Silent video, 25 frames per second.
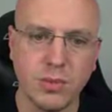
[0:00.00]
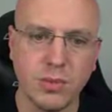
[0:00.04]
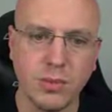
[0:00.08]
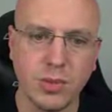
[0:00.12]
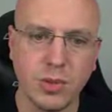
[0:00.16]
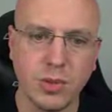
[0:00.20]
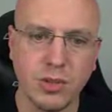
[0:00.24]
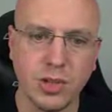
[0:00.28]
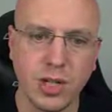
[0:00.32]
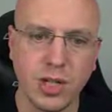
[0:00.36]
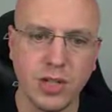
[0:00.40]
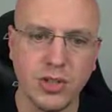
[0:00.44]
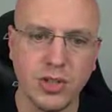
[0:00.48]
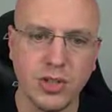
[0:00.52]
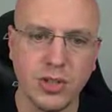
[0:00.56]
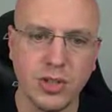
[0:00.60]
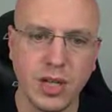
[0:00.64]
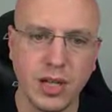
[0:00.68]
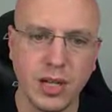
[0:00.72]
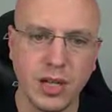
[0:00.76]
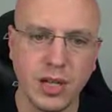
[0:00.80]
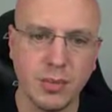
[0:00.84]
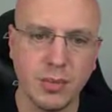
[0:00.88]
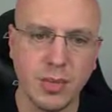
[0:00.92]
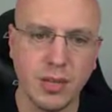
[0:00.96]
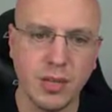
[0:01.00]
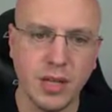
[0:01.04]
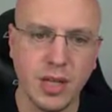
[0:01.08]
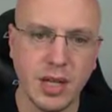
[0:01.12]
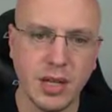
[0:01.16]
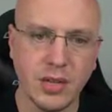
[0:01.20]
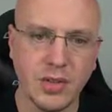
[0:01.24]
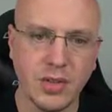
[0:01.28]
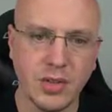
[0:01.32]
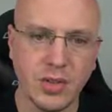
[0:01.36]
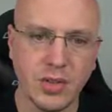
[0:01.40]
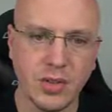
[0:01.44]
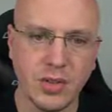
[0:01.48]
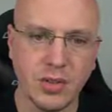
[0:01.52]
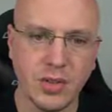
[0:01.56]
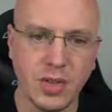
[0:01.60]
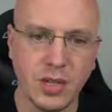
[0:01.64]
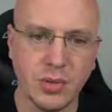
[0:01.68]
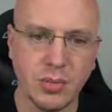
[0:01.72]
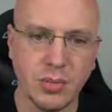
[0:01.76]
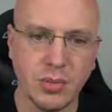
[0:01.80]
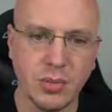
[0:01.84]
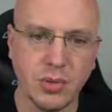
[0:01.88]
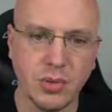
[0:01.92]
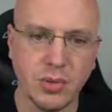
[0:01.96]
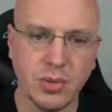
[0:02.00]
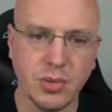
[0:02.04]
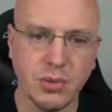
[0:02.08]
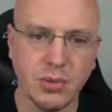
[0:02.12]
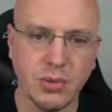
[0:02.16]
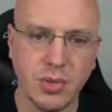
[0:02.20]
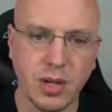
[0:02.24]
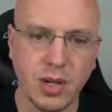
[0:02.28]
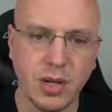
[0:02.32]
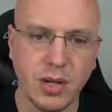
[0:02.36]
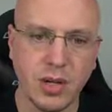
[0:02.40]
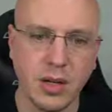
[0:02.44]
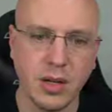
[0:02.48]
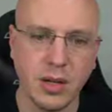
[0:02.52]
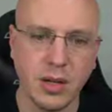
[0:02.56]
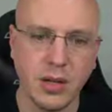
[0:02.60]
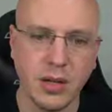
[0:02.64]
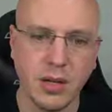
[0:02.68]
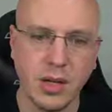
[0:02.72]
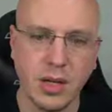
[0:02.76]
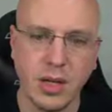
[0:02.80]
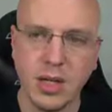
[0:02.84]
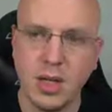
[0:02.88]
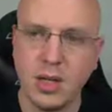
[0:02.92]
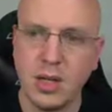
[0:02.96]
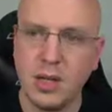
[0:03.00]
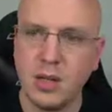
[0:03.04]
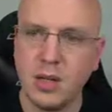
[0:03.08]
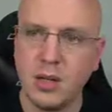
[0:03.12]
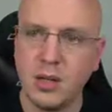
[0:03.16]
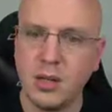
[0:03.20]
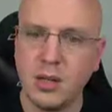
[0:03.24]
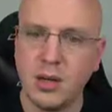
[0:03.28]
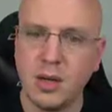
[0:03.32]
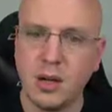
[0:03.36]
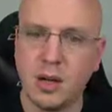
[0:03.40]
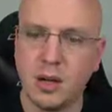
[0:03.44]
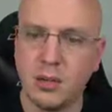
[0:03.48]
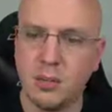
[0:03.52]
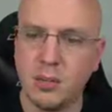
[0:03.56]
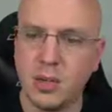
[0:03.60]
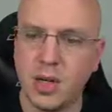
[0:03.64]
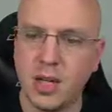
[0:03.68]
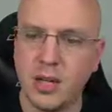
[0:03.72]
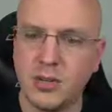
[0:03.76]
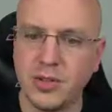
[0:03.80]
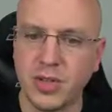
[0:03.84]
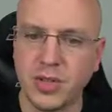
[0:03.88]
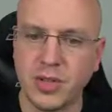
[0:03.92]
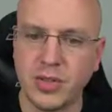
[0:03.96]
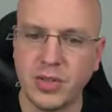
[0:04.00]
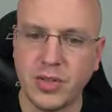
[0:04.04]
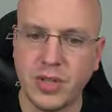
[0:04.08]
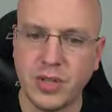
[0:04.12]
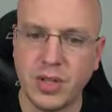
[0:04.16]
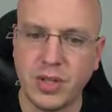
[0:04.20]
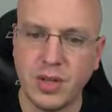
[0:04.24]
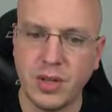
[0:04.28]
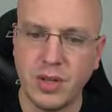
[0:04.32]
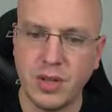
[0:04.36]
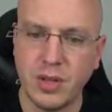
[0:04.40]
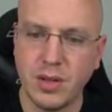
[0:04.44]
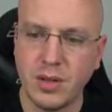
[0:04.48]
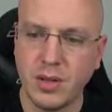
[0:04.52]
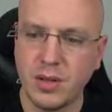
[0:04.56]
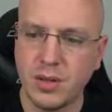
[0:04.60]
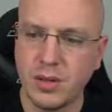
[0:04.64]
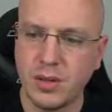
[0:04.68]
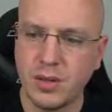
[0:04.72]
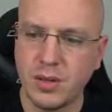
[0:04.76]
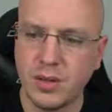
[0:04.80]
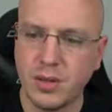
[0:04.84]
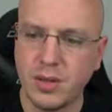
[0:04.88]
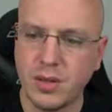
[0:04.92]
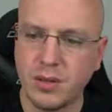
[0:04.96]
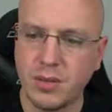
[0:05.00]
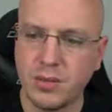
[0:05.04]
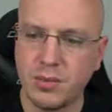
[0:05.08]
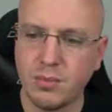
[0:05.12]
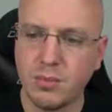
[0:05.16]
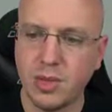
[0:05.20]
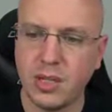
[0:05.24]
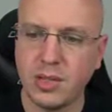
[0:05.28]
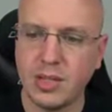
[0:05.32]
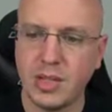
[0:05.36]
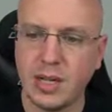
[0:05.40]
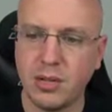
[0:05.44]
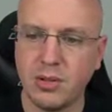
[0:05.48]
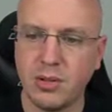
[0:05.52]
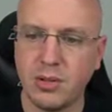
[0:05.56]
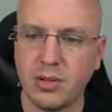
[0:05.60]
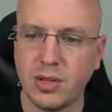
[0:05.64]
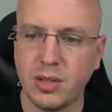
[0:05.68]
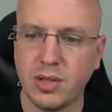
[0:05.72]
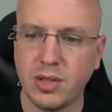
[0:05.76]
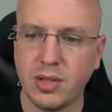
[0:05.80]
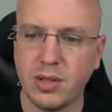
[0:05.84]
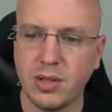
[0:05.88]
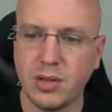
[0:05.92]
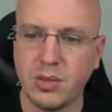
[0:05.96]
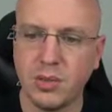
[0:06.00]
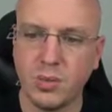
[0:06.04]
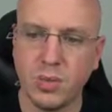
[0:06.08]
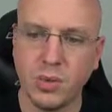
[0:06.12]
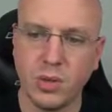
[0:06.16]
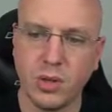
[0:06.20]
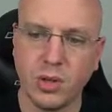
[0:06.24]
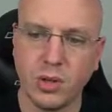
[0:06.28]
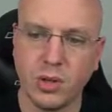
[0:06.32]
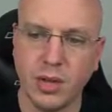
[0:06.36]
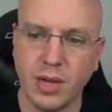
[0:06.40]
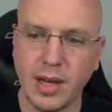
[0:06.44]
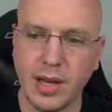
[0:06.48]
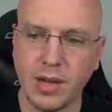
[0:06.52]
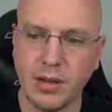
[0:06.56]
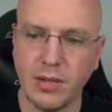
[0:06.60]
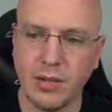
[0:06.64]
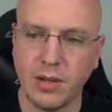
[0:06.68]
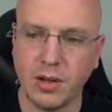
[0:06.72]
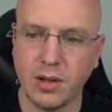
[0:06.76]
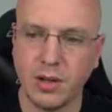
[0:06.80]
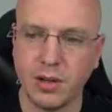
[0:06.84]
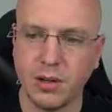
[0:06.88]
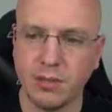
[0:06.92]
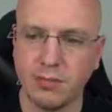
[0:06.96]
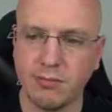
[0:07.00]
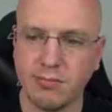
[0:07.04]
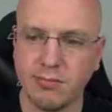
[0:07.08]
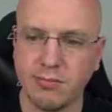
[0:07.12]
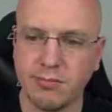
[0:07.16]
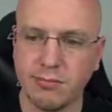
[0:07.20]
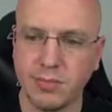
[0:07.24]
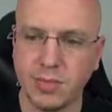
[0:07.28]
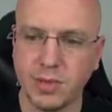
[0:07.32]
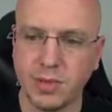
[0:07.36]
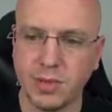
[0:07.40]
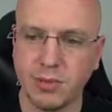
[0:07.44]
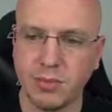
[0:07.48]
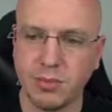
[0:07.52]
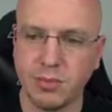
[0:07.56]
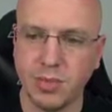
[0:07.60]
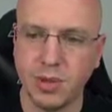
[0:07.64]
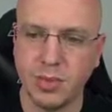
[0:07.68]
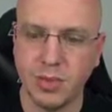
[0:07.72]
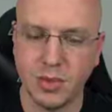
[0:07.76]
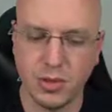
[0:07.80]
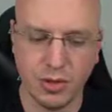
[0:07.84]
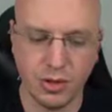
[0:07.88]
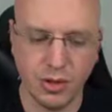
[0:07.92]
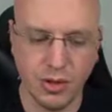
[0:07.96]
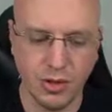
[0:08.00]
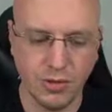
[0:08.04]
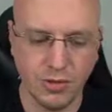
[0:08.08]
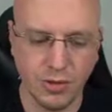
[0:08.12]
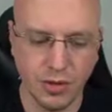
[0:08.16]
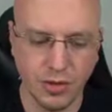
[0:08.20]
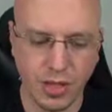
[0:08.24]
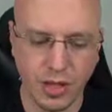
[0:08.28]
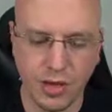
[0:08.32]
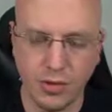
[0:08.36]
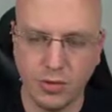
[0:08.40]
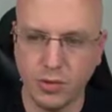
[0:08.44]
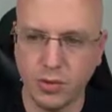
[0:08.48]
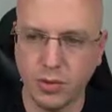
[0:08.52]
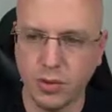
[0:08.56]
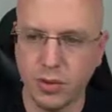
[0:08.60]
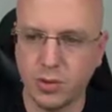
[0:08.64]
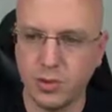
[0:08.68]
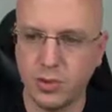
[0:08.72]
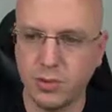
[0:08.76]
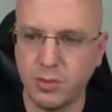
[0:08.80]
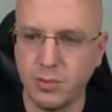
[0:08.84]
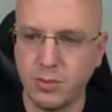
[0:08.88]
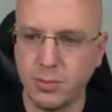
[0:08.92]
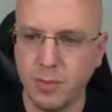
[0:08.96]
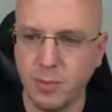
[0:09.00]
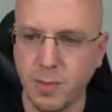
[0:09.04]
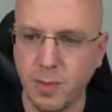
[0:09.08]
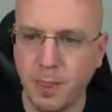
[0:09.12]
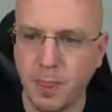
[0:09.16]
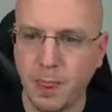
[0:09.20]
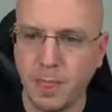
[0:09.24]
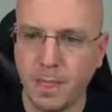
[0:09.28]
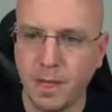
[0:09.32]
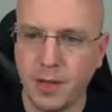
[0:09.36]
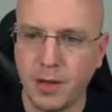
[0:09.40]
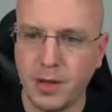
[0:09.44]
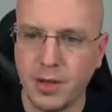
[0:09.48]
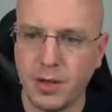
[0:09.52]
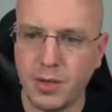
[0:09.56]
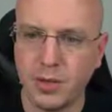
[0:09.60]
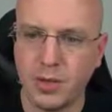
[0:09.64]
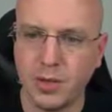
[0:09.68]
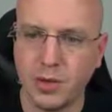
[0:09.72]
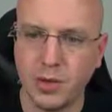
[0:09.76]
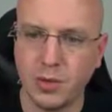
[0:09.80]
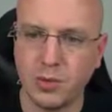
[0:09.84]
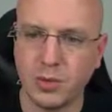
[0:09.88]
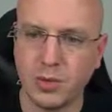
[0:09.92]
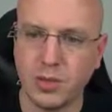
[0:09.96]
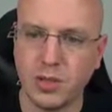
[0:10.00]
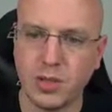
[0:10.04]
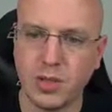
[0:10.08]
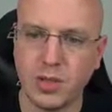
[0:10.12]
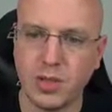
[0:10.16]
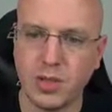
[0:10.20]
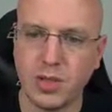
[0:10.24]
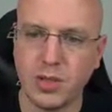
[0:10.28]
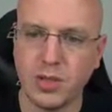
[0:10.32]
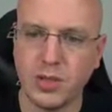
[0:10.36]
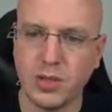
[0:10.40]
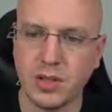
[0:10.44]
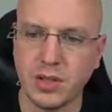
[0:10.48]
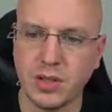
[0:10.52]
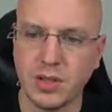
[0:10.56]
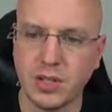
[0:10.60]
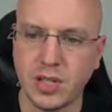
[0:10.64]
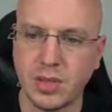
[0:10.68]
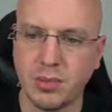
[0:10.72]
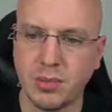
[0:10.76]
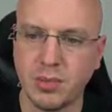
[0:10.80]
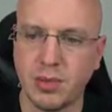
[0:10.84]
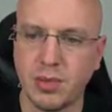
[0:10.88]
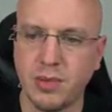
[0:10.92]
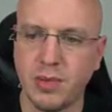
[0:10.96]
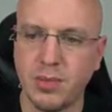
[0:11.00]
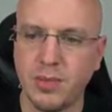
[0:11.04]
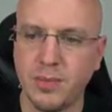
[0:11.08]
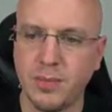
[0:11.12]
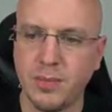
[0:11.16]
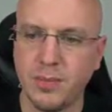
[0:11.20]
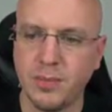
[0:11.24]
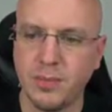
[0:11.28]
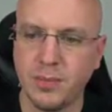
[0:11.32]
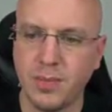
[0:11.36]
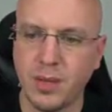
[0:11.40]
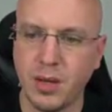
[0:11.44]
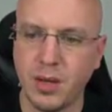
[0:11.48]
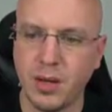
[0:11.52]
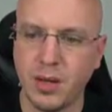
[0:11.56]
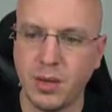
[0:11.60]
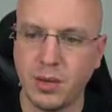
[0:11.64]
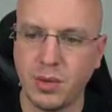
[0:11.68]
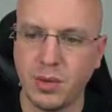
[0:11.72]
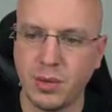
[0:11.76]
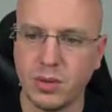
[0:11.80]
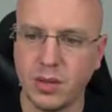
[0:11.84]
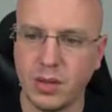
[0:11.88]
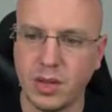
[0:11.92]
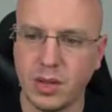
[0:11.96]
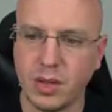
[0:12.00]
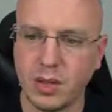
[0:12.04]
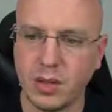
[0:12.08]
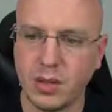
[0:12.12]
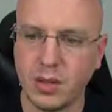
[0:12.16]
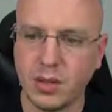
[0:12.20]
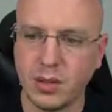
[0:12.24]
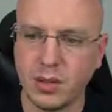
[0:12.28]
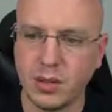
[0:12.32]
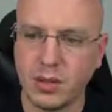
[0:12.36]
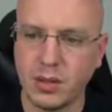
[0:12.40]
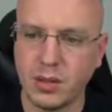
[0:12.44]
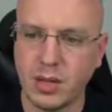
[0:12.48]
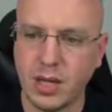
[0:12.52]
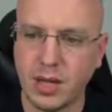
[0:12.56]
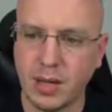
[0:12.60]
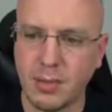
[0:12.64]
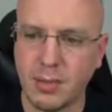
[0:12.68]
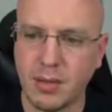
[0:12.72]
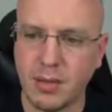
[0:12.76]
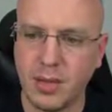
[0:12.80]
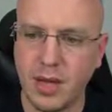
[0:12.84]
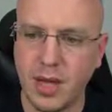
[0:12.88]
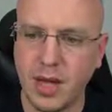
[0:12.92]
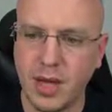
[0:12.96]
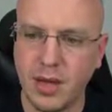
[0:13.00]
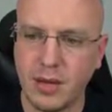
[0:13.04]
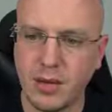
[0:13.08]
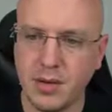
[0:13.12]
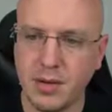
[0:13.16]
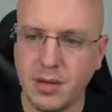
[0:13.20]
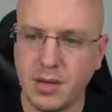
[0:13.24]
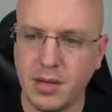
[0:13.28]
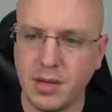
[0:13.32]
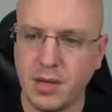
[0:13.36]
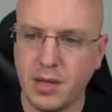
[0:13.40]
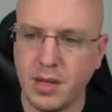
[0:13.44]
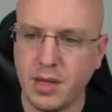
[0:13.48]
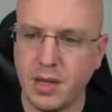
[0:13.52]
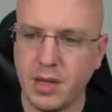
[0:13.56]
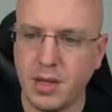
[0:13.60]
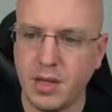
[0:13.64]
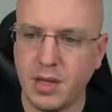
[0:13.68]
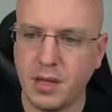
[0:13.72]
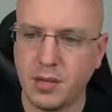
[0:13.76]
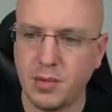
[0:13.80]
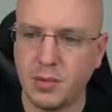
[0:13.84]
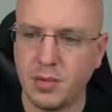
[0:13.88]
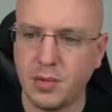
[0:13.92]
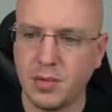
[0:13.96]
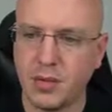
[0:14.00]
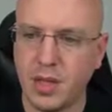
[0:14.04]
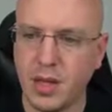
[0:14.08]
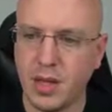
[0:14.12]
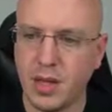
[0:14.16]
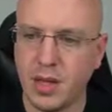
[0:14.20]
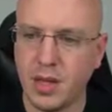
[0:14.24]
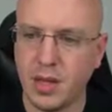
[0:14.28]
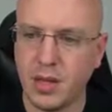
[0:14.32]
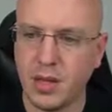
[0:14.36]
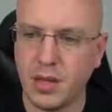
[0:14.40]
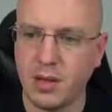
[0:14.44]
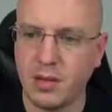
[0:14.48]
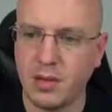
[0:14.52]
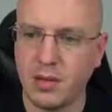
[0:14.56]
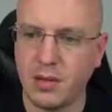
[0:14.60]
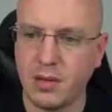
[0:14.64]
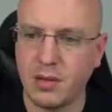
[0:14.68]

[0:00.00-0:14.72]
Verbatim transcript: creation document. It has an example right here. Um, but as you can see, by downloading it, we already have our it's pretty much already filled out for you. So just as an example, I will uh, copy that and we'll say